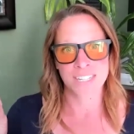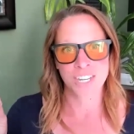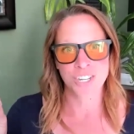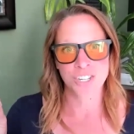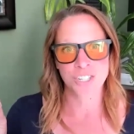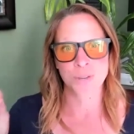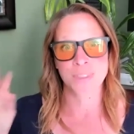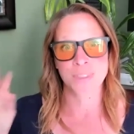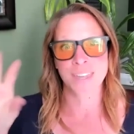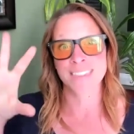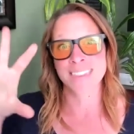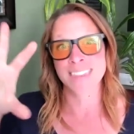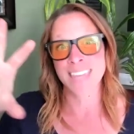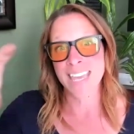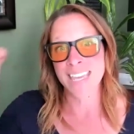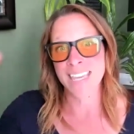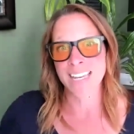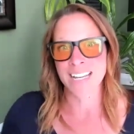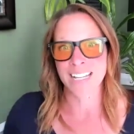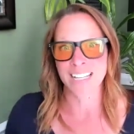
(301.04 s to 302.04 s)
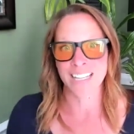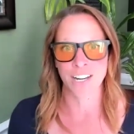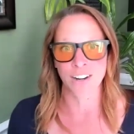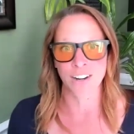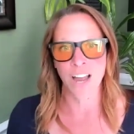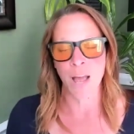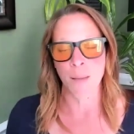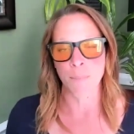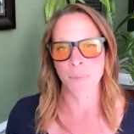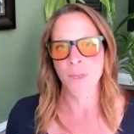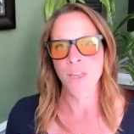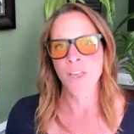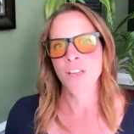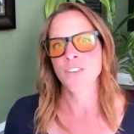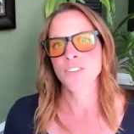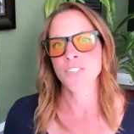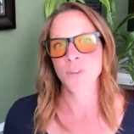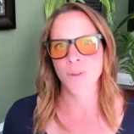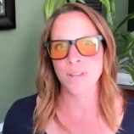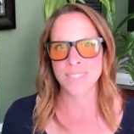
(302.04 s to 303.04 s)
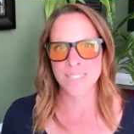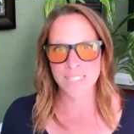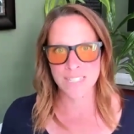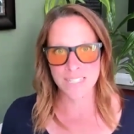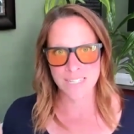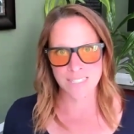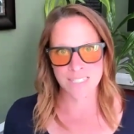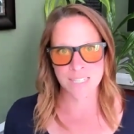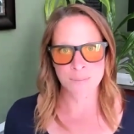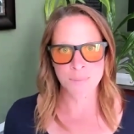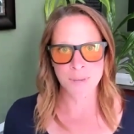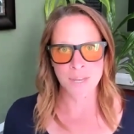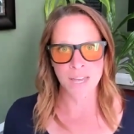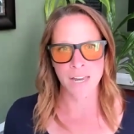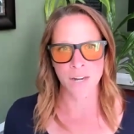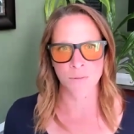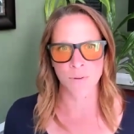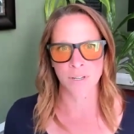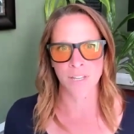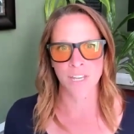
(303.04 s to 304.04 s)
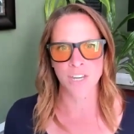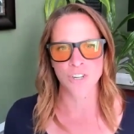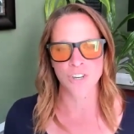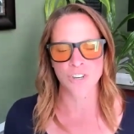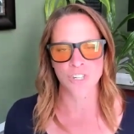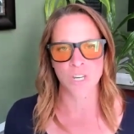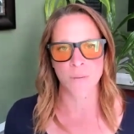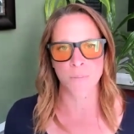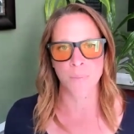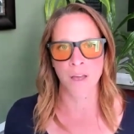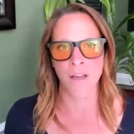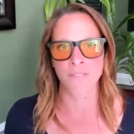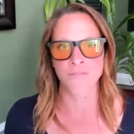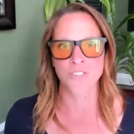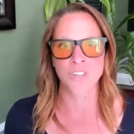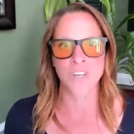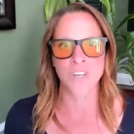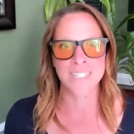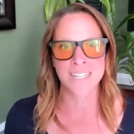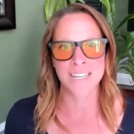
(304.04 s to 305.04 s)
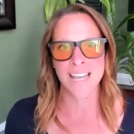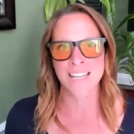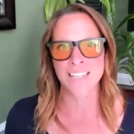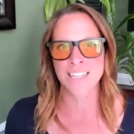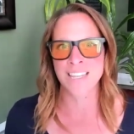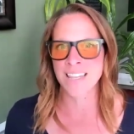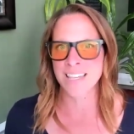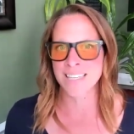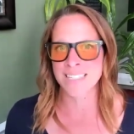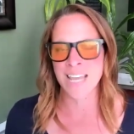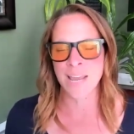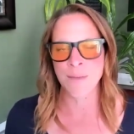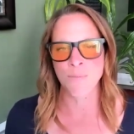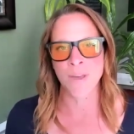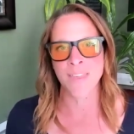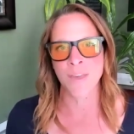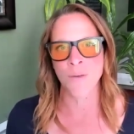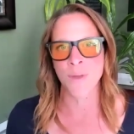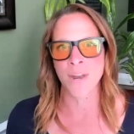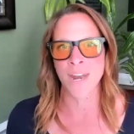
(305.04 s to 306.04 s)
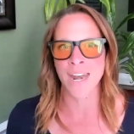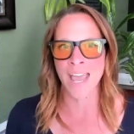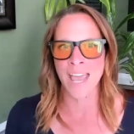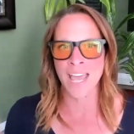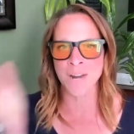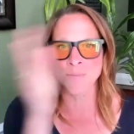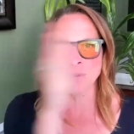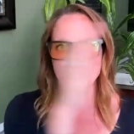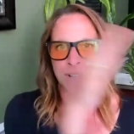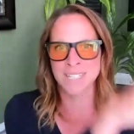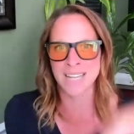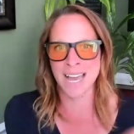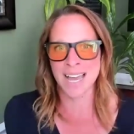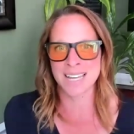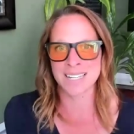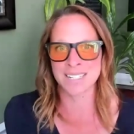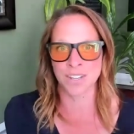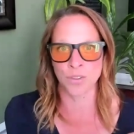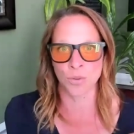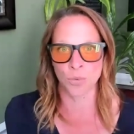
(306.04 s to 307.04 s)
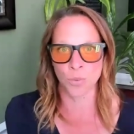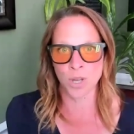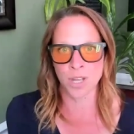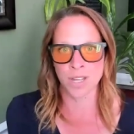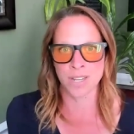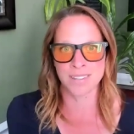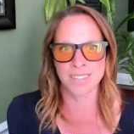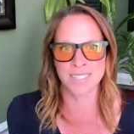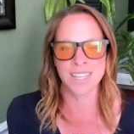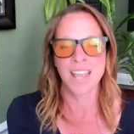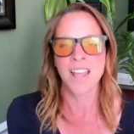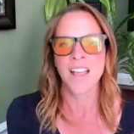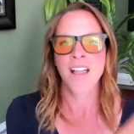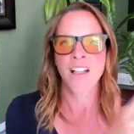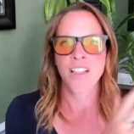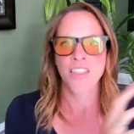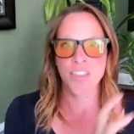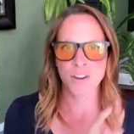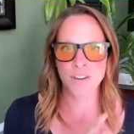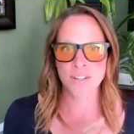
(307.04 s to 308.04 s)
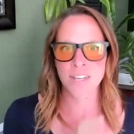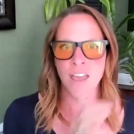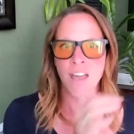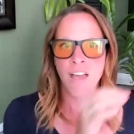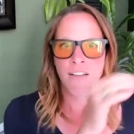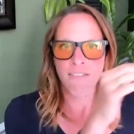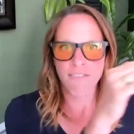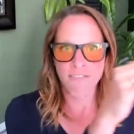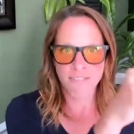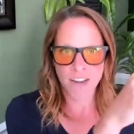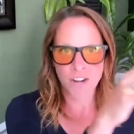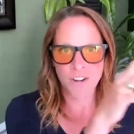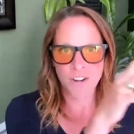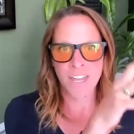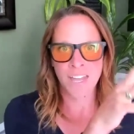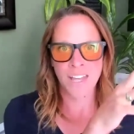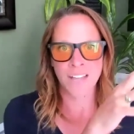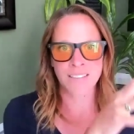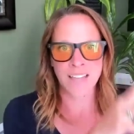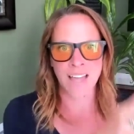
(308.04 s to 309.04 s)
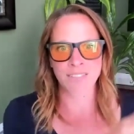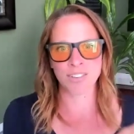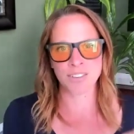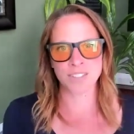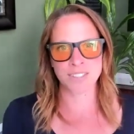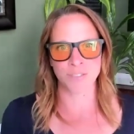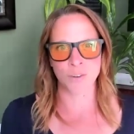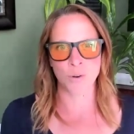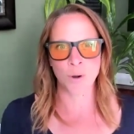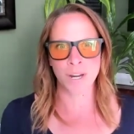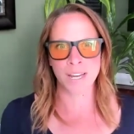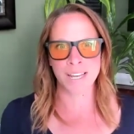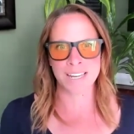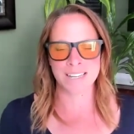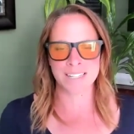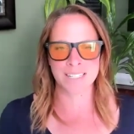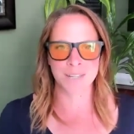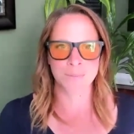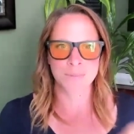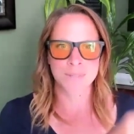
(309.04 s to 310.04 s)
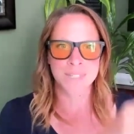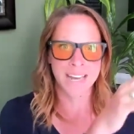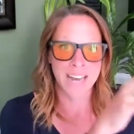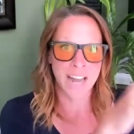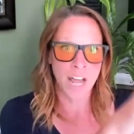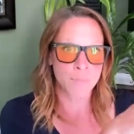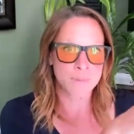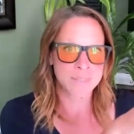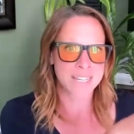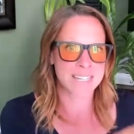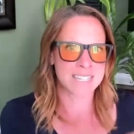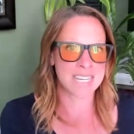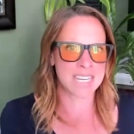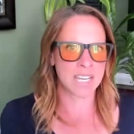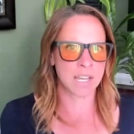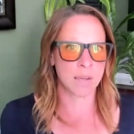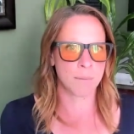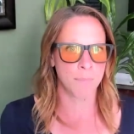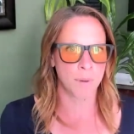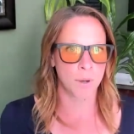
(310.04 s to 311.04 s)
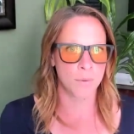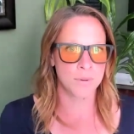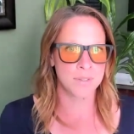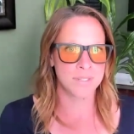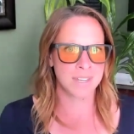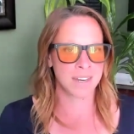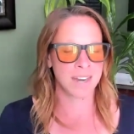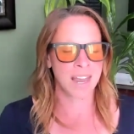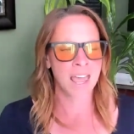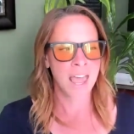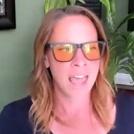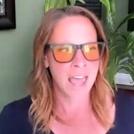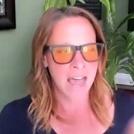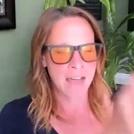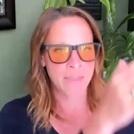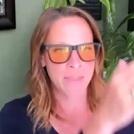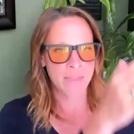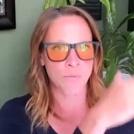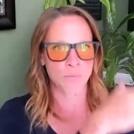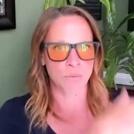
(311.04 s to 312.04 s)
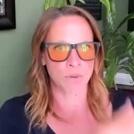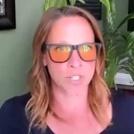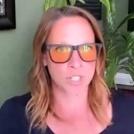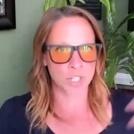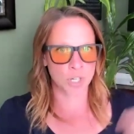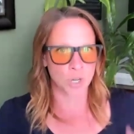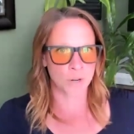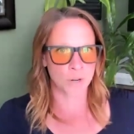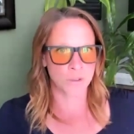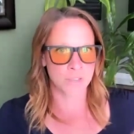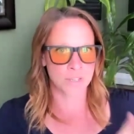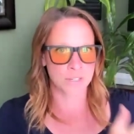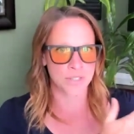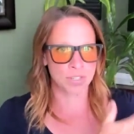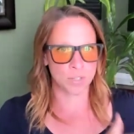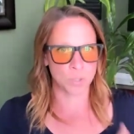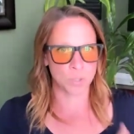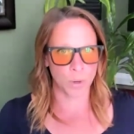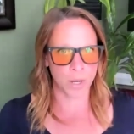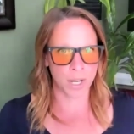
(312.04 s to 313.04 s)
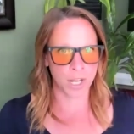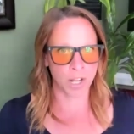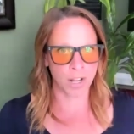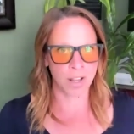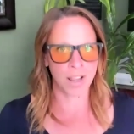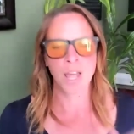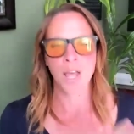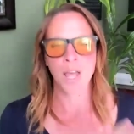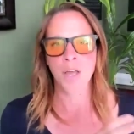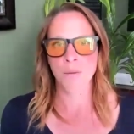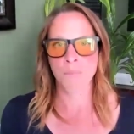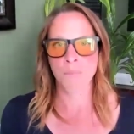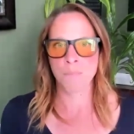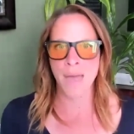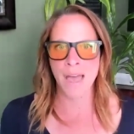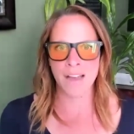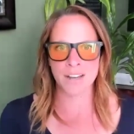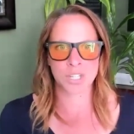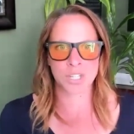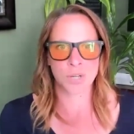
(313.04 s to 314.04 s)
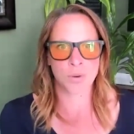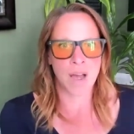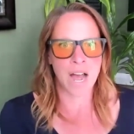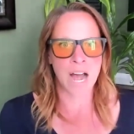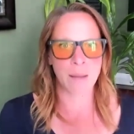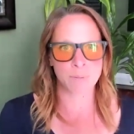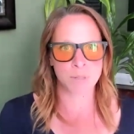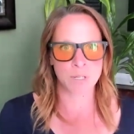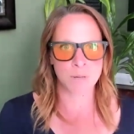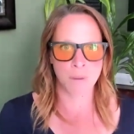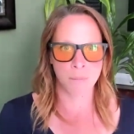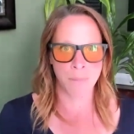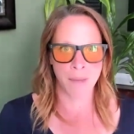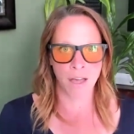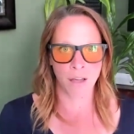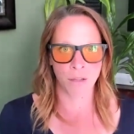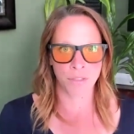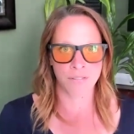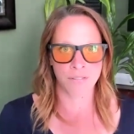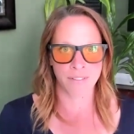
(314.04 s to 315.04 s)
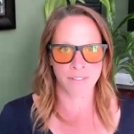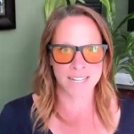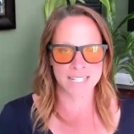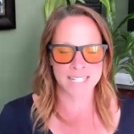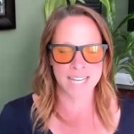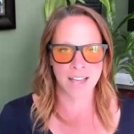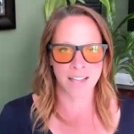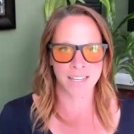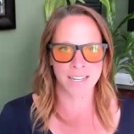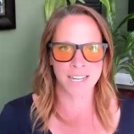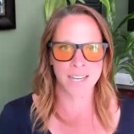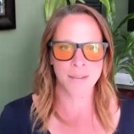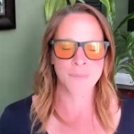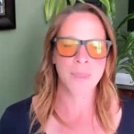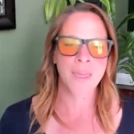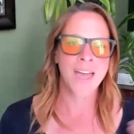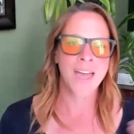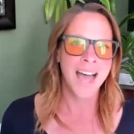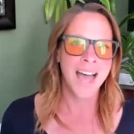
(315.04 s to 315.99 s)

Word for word: tissue that they can clear up. So it's a symbiotic relationship of just in the same way that when an animal dies in the woods, there's varying levels of organisms that help to decompose it and then return the soil back to optimum health and vitality.